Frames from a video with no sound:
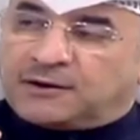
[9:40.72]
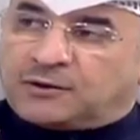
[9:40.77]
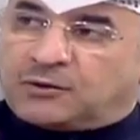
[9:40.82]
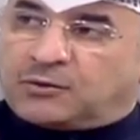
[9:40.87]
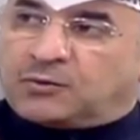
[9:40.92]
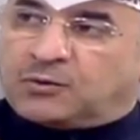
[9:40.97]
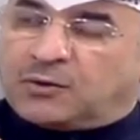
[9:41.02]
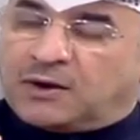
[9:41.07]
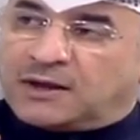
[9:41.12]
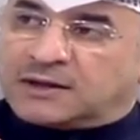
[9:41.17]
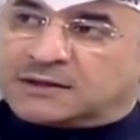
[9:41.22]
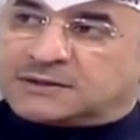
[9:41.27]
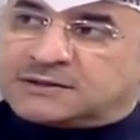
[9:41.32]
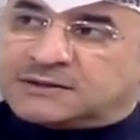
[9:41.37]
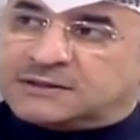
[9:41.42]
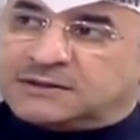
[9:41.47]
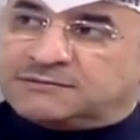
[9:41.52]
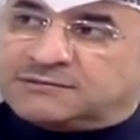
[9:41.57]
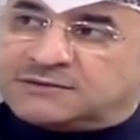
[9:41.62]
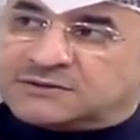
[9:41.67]

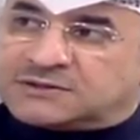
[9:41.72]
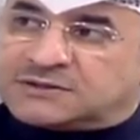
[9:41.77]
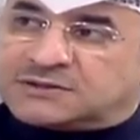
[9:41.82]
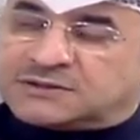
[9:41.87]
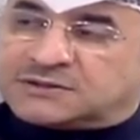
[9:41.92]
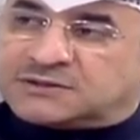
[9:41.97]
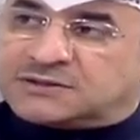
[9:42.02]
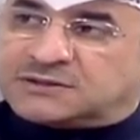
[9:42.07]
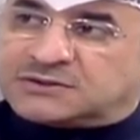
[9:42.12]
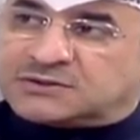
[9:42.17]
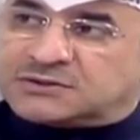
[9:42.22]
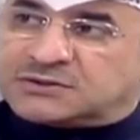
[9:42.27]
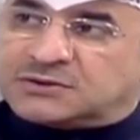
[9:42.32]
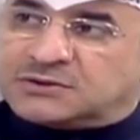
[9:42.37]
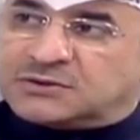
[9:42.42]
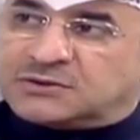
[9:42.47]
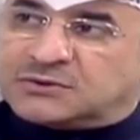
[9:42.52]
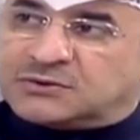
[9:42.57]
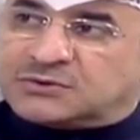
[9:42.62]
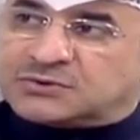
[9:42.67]
quality physicians, you
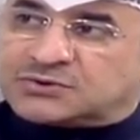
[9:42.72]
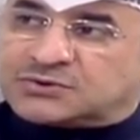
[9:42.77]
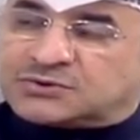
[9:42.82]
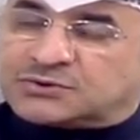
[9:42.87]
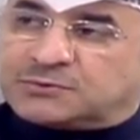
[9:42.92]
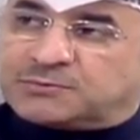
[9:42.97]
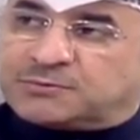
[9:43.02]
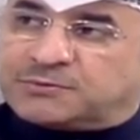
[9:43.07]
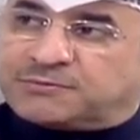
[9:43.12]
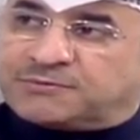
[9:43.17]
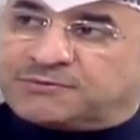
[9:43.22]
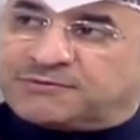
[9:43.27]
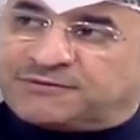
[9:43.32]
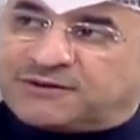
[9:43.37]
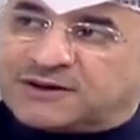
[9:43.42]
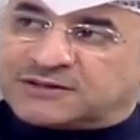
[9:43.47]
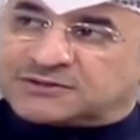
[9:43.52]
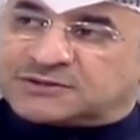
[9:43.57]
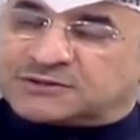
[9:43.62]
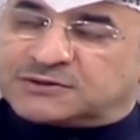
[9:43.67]
know, super
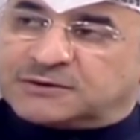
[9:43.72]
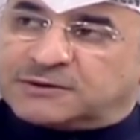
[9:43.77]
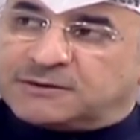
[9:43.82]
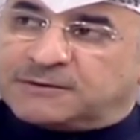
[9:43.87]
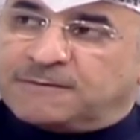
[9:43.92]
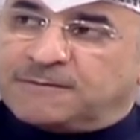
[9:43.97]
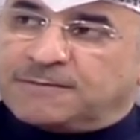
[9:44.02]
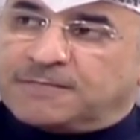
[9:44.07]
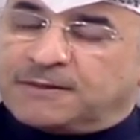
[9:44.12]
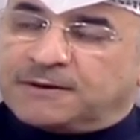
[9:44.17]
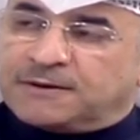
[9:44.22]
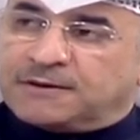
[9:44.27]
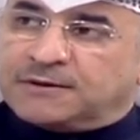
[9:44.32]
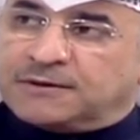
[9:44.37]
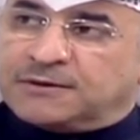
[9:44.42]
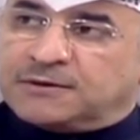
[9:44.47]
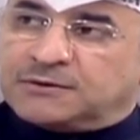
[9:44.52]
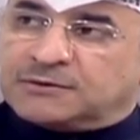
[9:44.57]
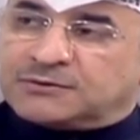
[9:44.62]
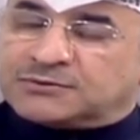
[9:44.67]
professional, you
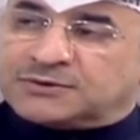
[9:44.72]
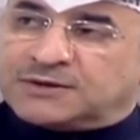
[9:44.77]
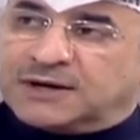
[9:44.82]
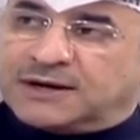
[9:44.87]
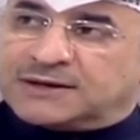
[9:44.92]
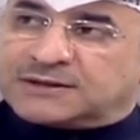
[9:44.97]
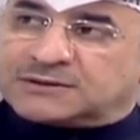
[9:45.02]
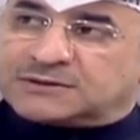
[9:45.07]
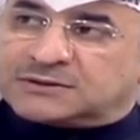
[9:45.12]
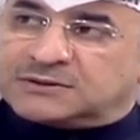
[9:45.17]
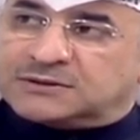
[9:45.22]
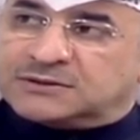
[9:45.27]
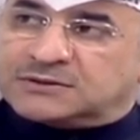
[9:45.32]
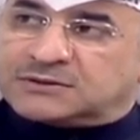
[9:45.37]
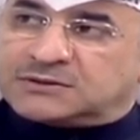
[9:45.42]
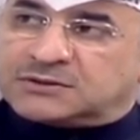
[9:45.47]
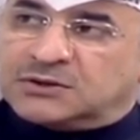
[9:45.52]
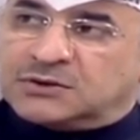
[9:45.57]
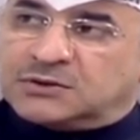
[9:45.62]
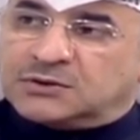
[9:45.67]
know, doctors
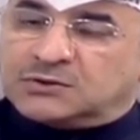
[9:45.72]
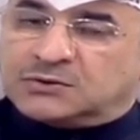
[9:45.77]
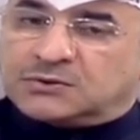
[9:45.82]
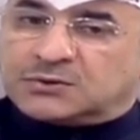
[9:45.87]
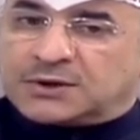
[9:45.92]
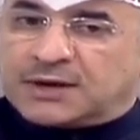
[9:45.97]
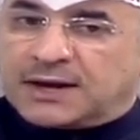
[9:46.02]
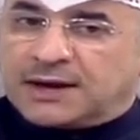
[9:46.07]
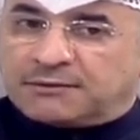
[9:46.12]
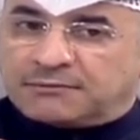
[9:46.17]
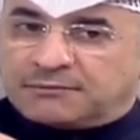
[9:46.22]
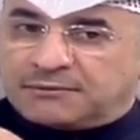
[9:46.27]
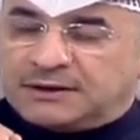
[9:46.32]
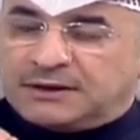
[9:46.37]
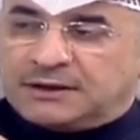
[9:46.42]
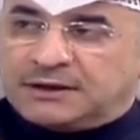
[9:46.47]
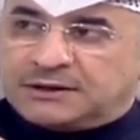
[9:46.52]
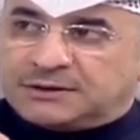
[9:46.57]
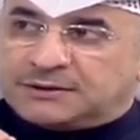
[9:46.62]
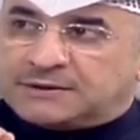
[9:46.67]
who can
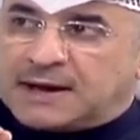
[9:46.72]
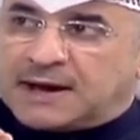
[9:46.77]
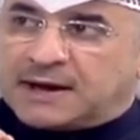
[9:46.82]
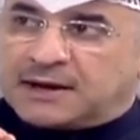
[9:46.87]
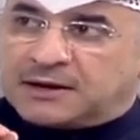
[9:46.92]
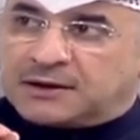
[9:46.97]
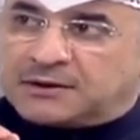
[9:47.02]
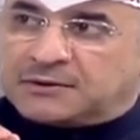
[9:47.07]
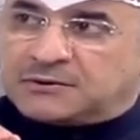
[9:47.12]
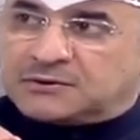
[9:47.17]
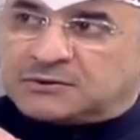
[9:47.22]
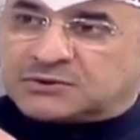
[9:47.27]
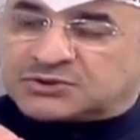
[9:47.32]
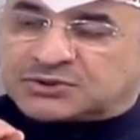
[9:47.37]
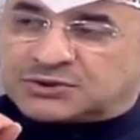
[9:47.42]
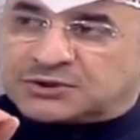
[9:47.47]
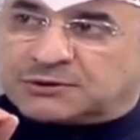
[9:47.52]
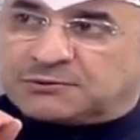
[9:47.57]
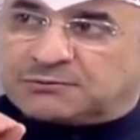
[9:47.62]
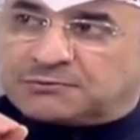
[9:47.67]
really diagnose
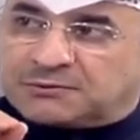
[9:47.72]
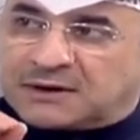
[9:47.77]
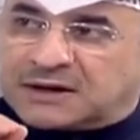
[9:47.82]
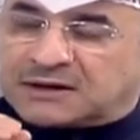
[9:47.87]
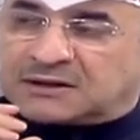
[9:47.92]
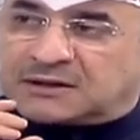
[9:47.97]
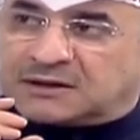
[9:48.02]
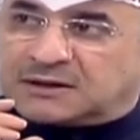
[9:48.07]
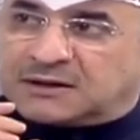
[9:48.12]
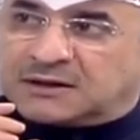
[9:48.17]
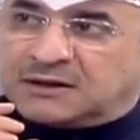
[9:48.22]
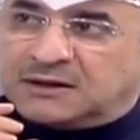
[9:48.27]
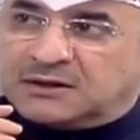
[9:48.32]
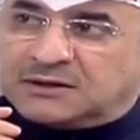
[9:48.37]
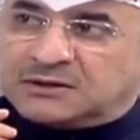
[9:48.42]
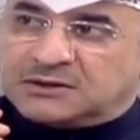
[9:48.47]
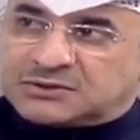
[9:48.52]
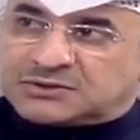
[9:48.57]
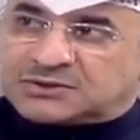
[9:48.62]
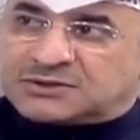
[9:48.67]
correctly.
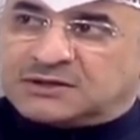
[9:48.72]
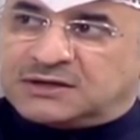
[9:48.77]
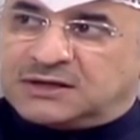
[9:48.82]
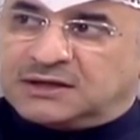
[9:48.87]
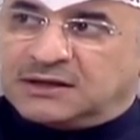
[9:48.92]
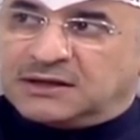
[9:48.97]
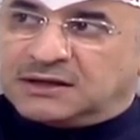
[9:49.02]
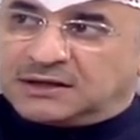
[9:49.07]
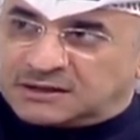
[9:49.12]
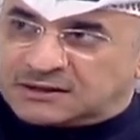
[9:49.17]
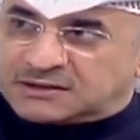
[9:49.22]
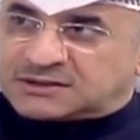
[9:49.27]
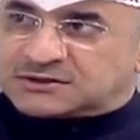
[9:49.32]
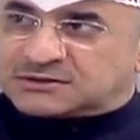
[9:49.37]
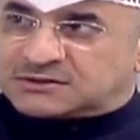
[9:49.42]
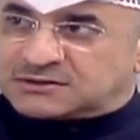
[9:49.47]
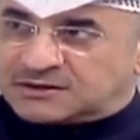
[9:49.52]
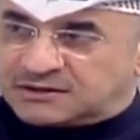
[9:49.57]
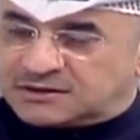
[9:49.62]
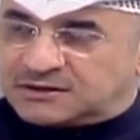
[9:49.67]
You see,
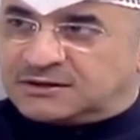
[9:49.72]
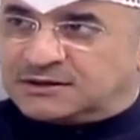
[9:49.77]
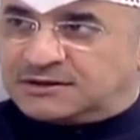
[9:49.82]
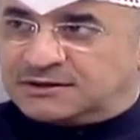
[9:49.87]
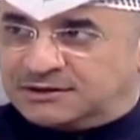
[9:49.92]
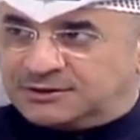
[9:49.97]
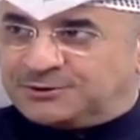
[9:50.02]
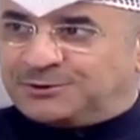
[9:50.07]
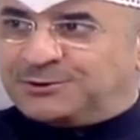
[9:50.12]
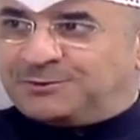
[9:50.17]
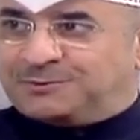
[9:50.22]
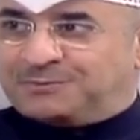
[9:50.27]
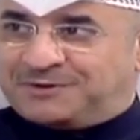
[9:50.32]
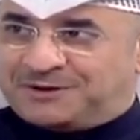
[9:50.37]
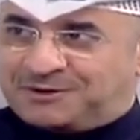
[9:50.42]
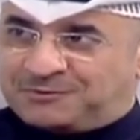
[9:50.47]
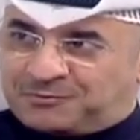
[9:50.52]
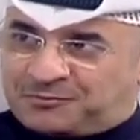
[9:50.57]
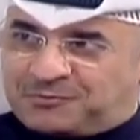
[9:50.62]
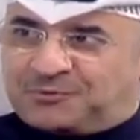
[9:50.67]
let's you know,
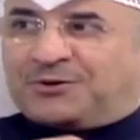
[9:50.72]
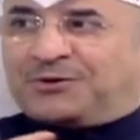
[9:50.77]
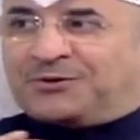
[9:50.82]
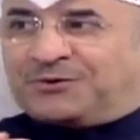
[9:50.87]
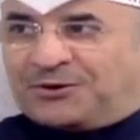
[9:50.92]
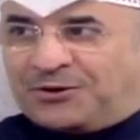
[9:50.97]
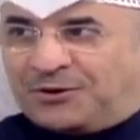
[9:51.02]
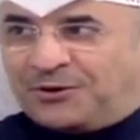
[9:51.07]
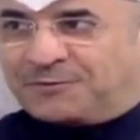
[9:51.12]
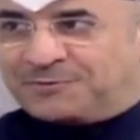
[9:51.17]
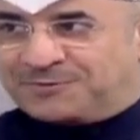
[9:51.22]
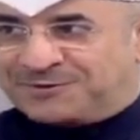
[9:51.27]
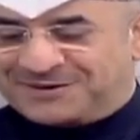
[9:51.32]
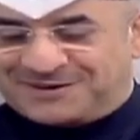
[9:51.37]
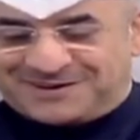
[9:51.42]
be more open,